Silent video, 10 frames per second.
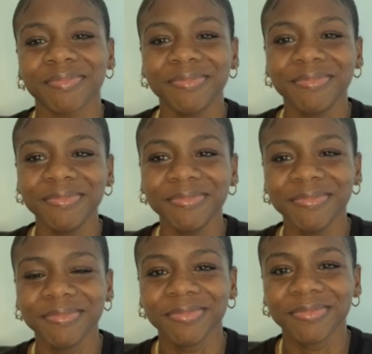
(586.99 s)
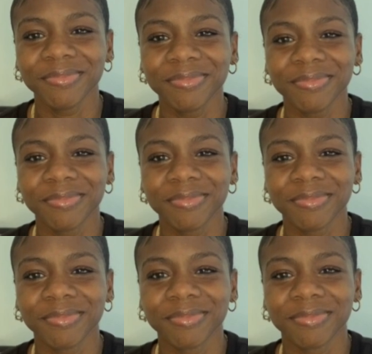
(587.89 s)

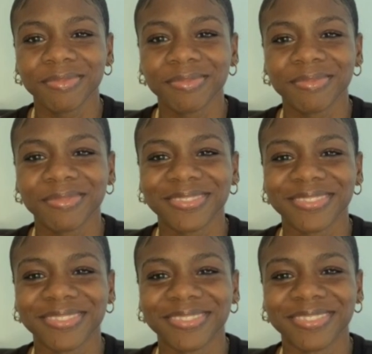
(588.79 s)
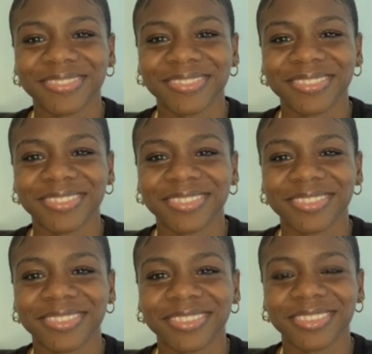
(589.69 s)

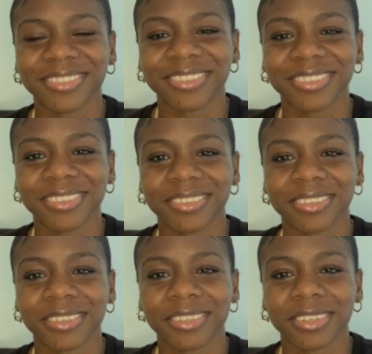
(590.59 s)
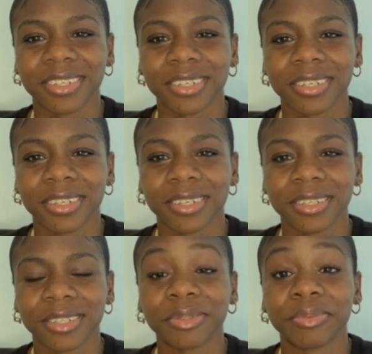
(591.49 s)

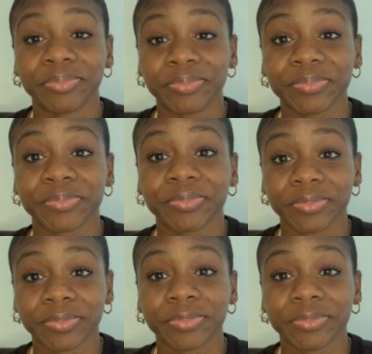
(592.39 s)
This person isn't speaking.